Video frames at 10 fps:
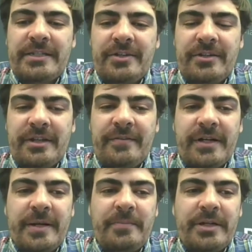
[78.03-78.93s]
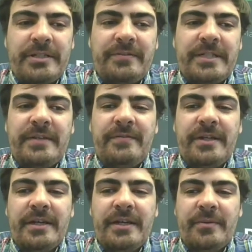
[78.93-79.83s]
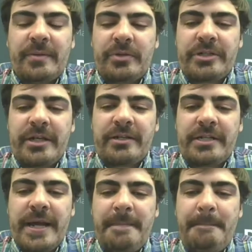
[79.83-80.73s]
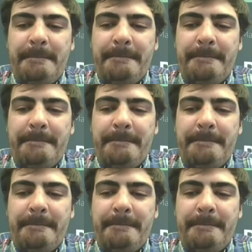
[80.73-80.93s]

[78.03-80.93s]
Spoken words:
Certainly a very impressive CV, and we appreciate your time.